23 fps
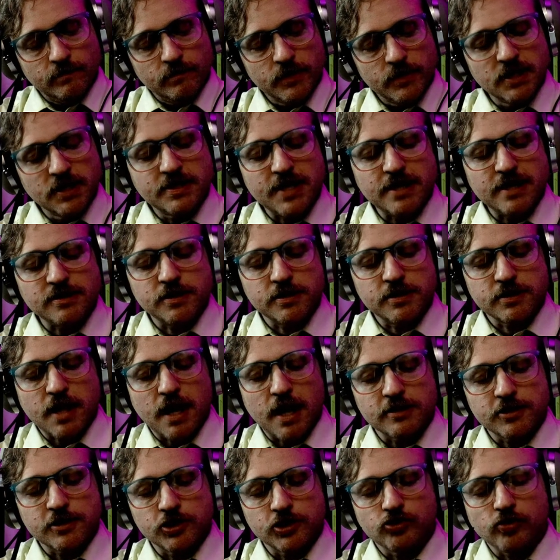The densest
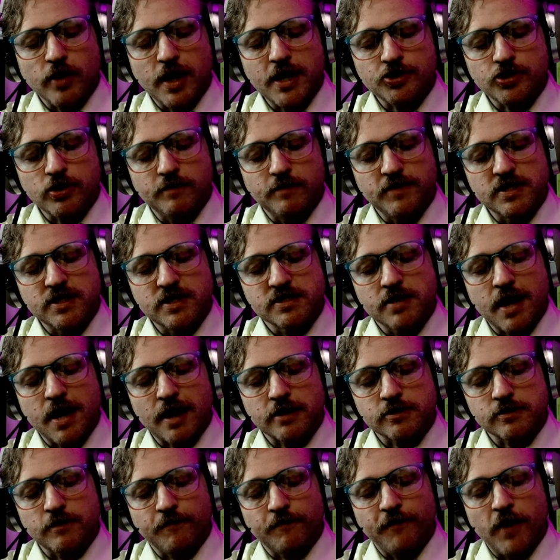concentration of these
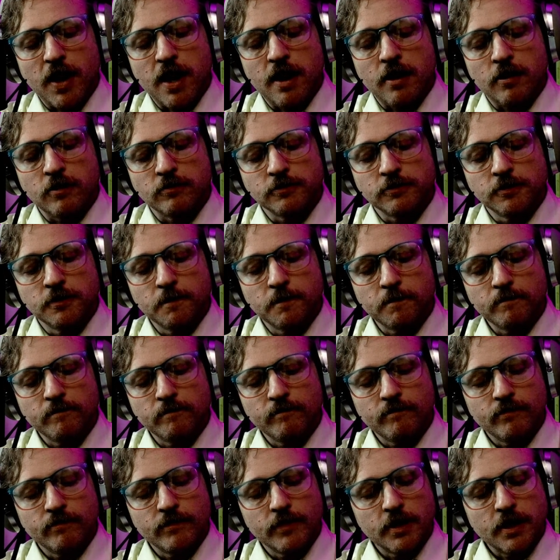texts are found
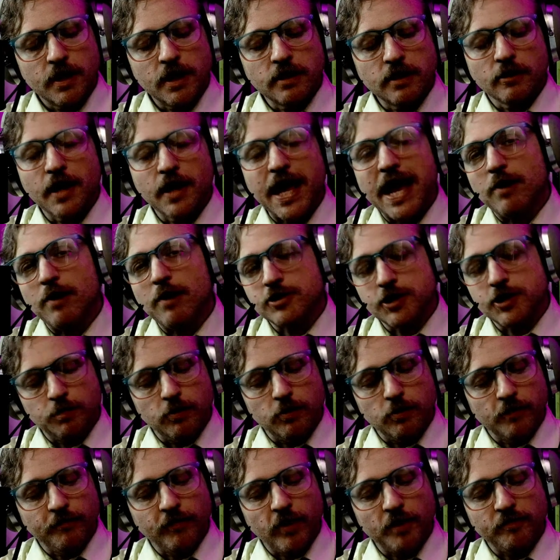in the language of the
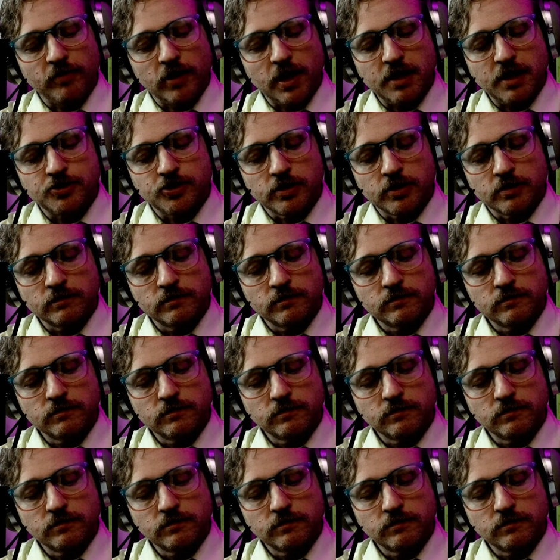book of Revelation,